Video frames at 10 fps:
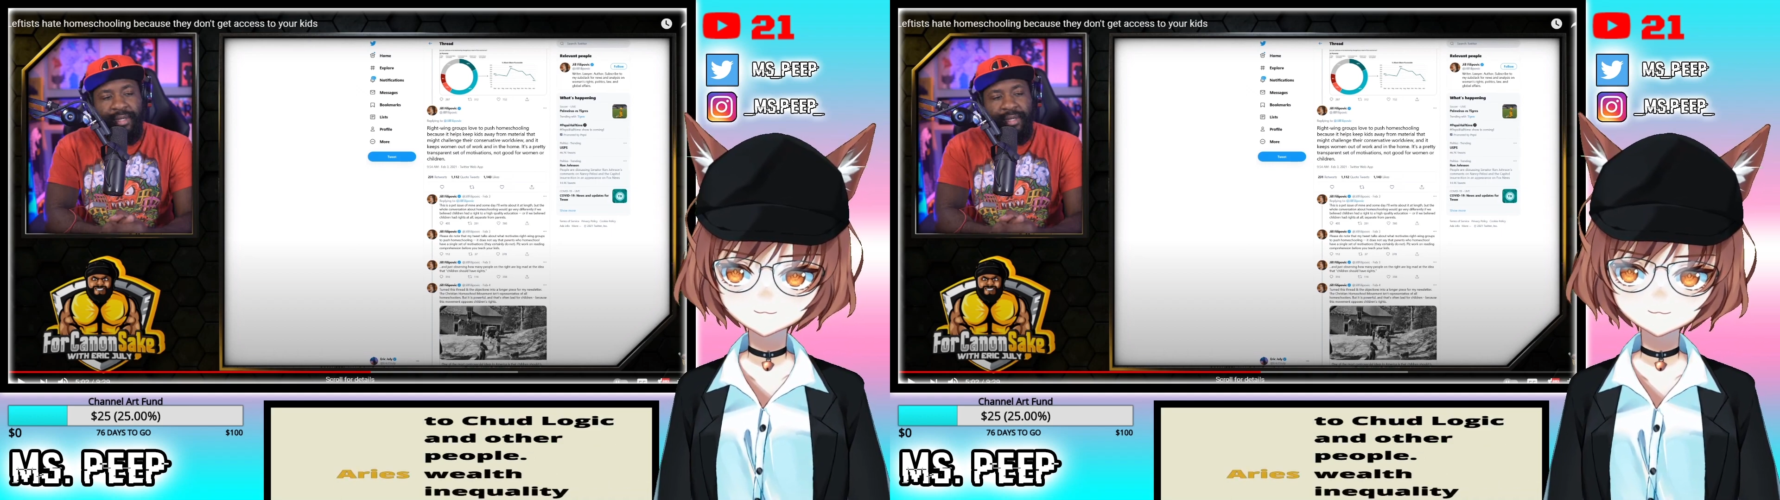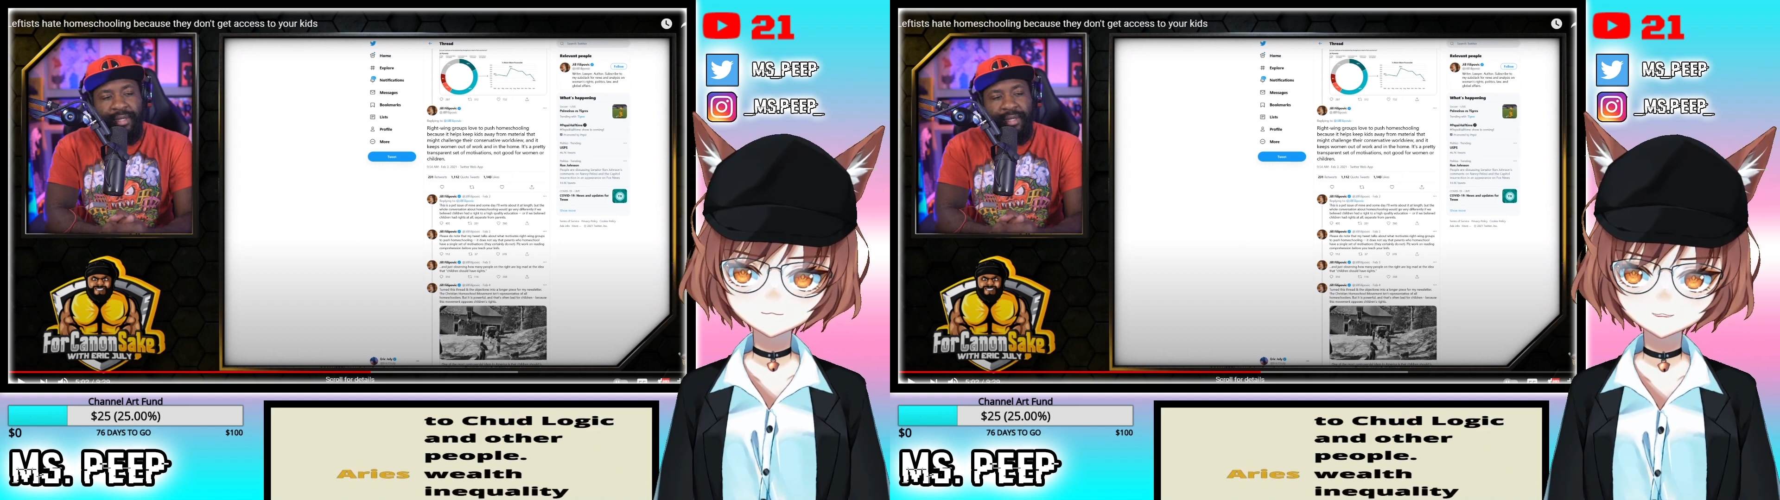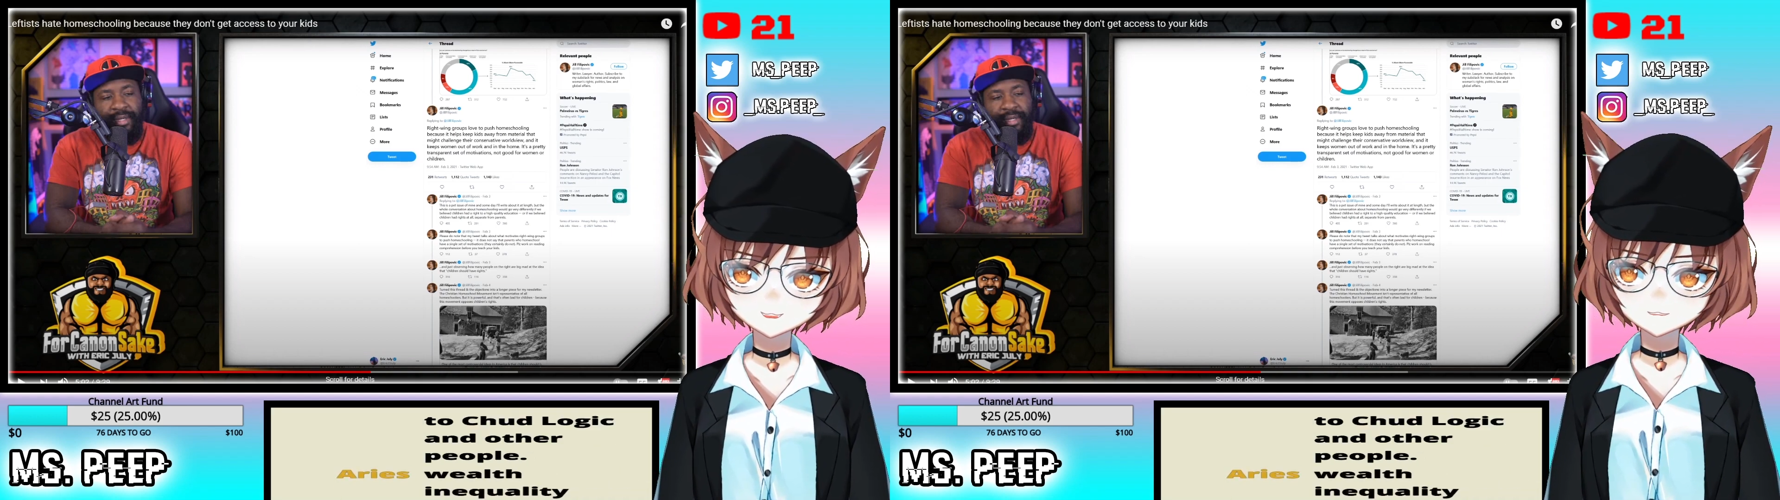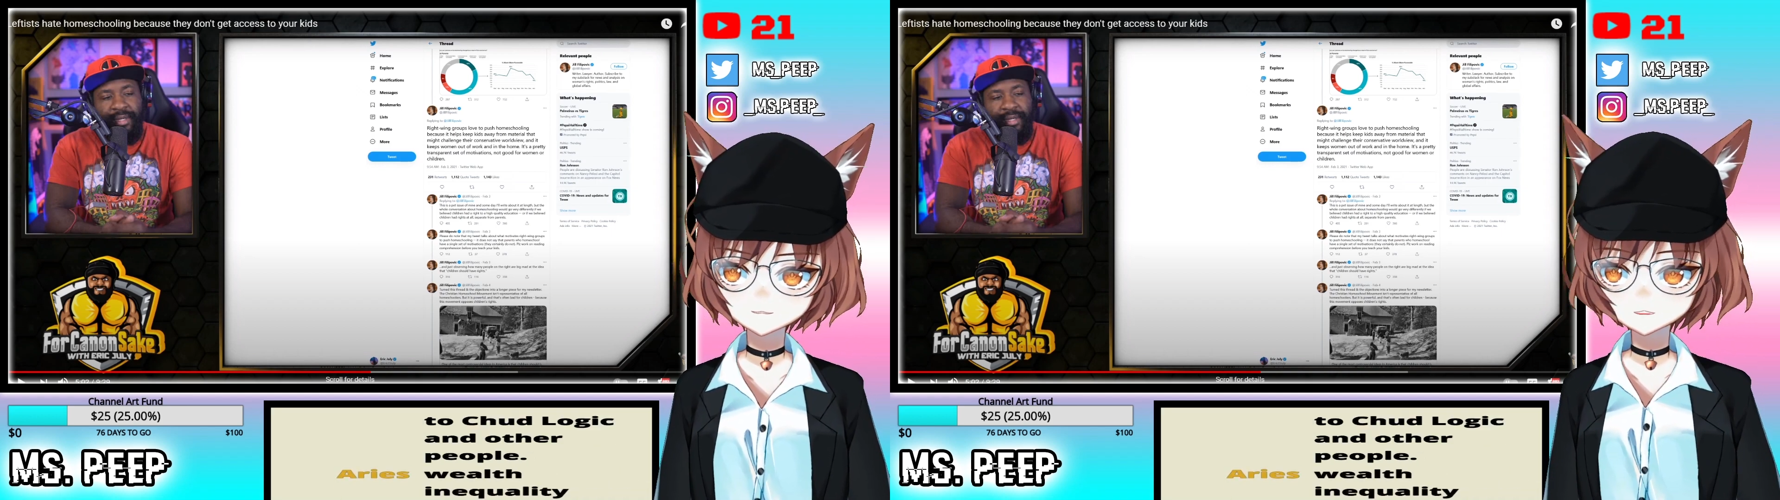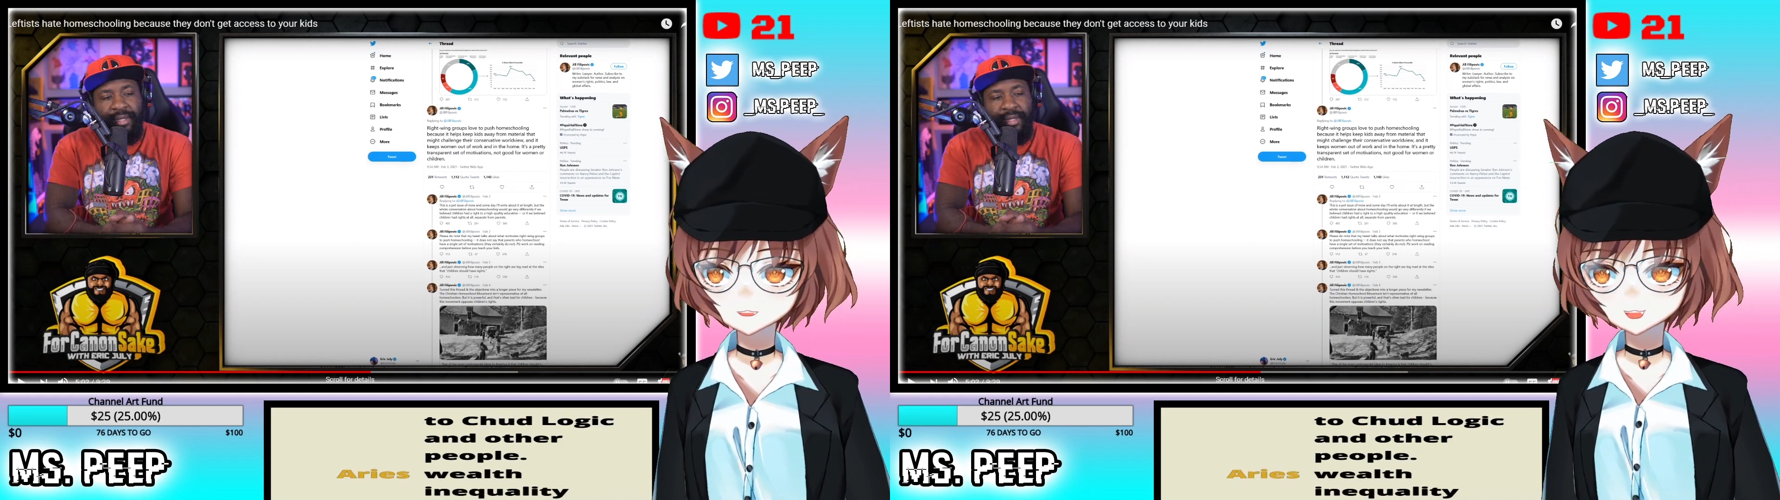bitch
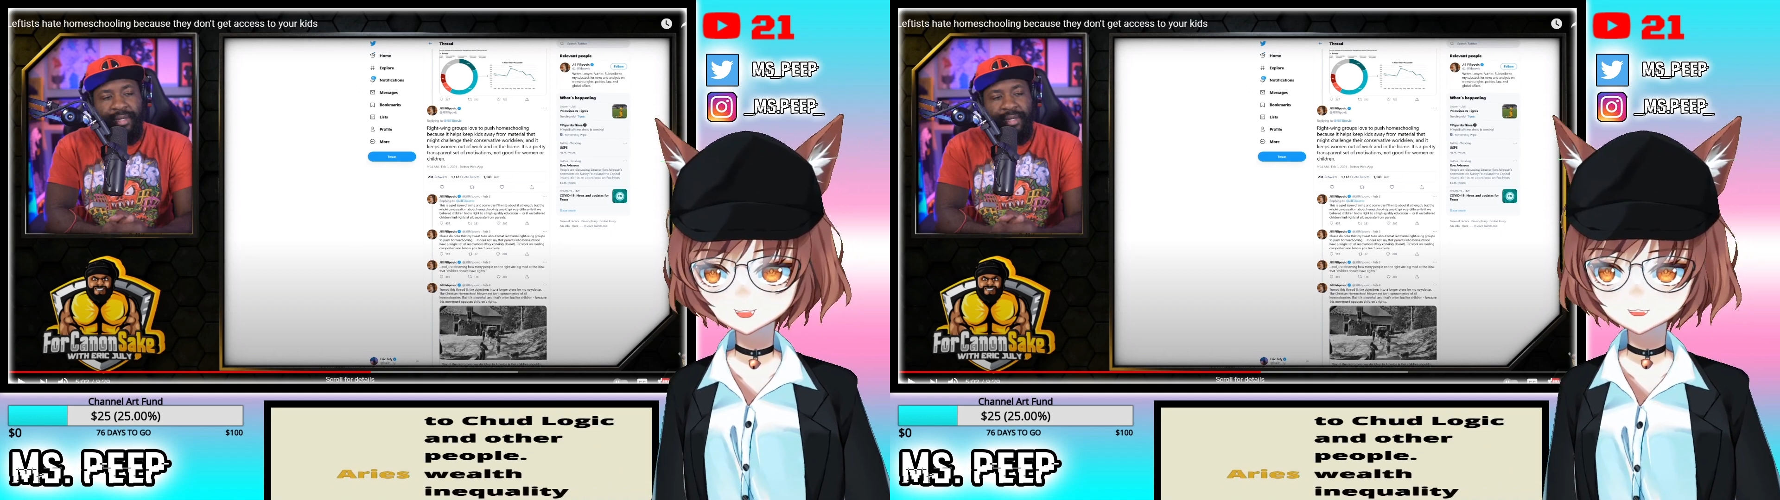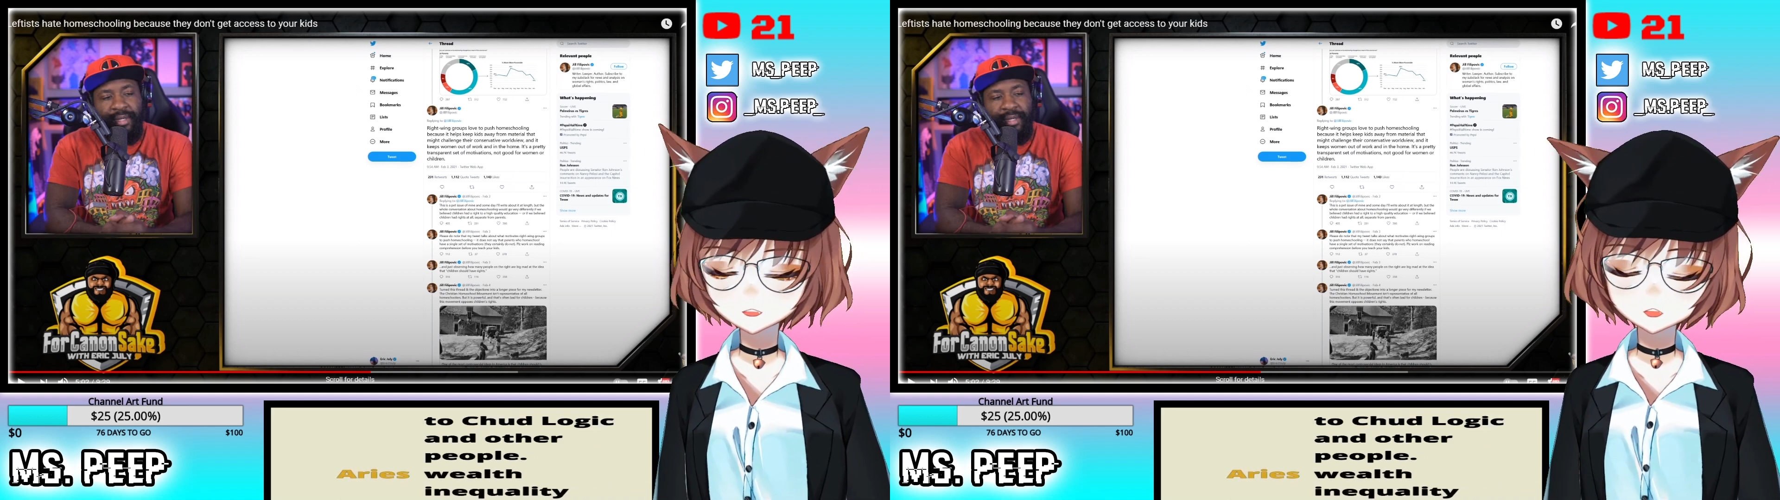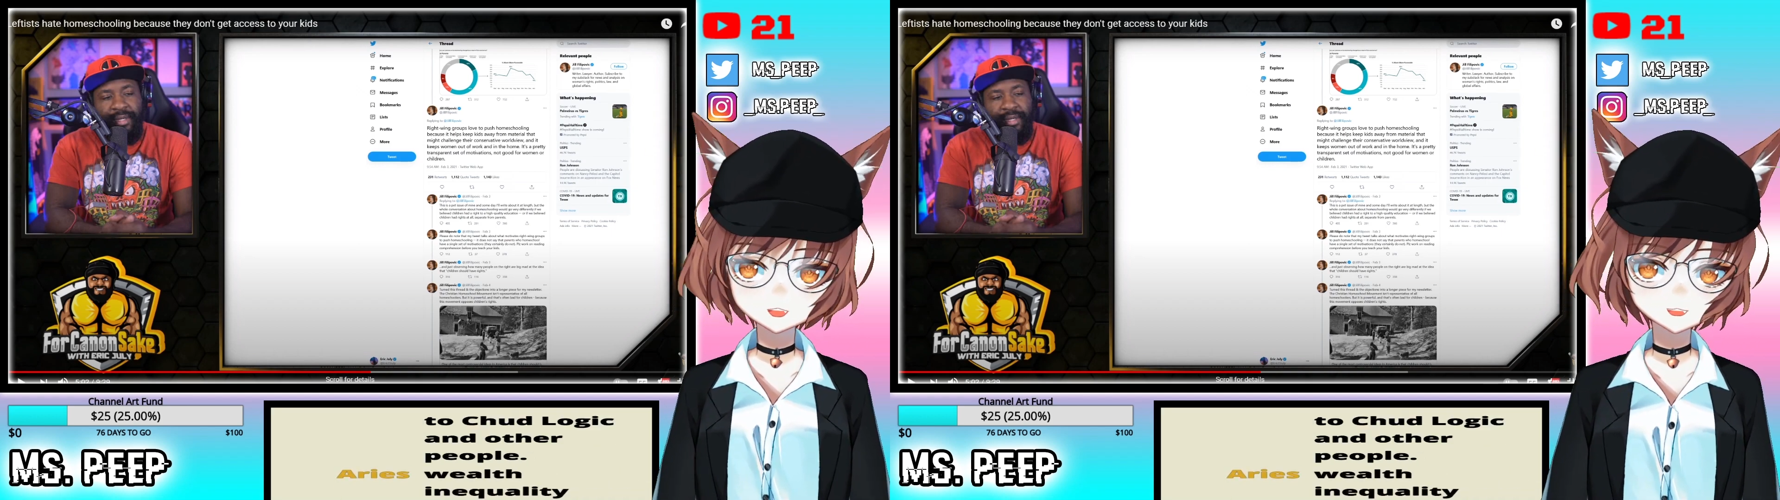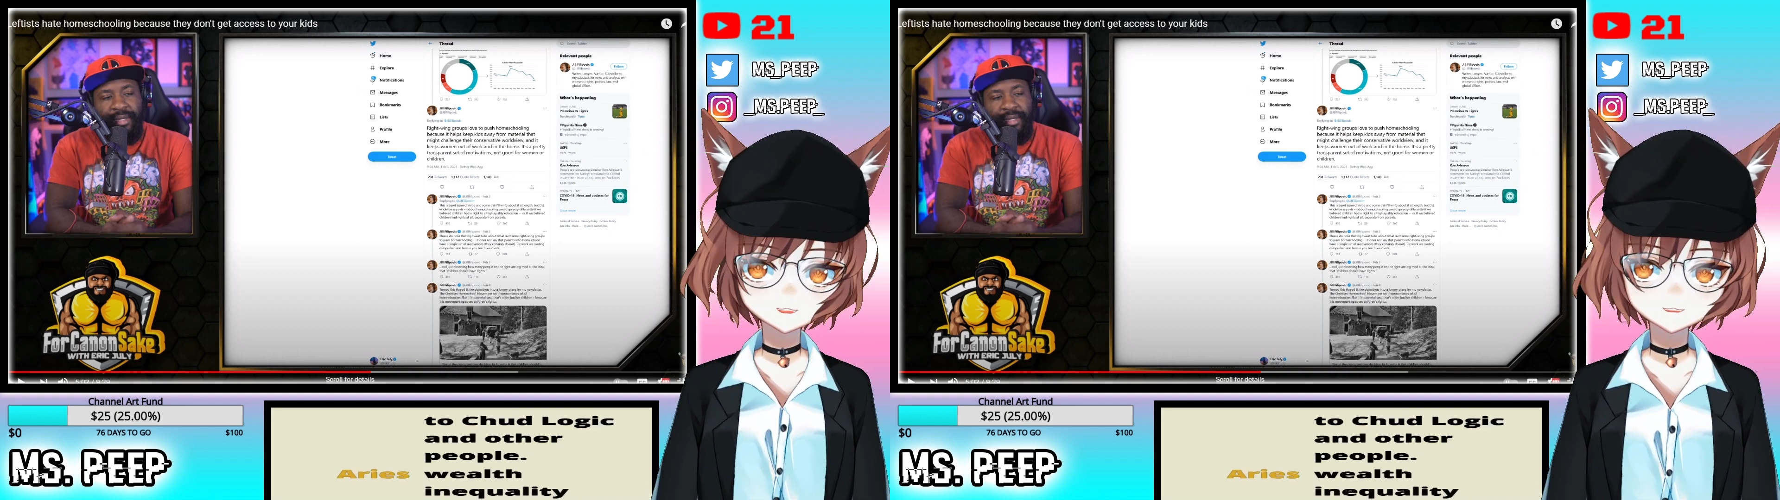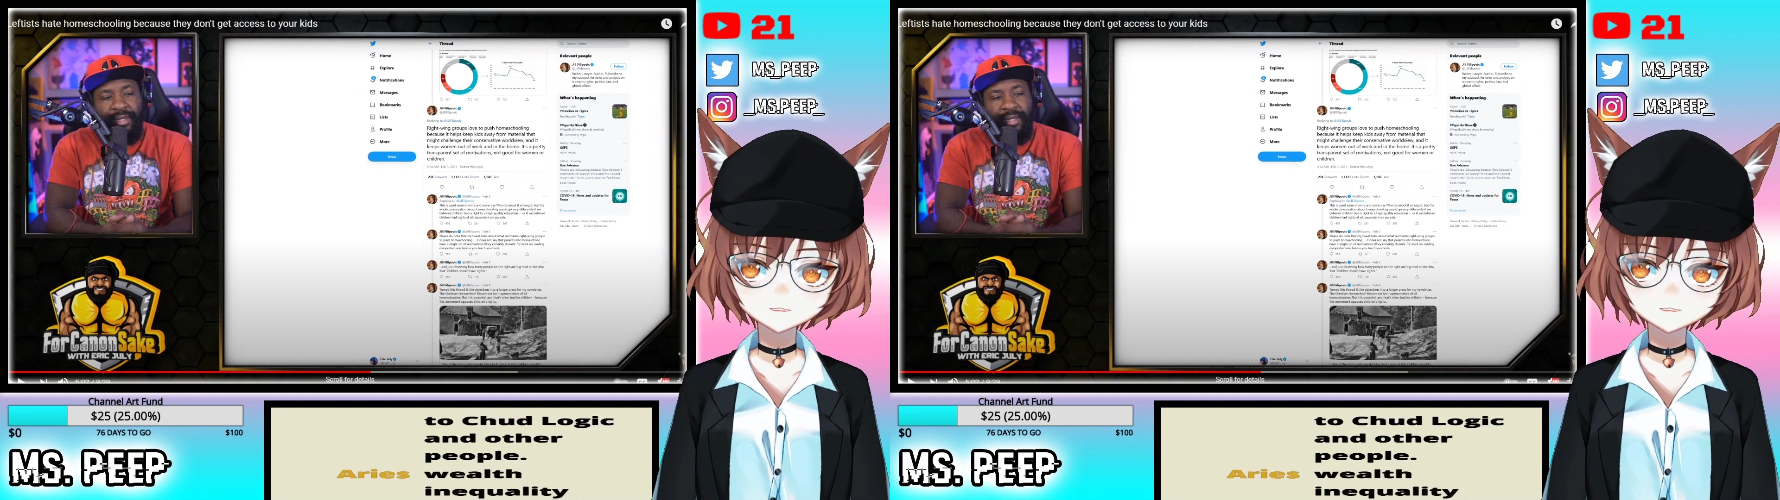person uh,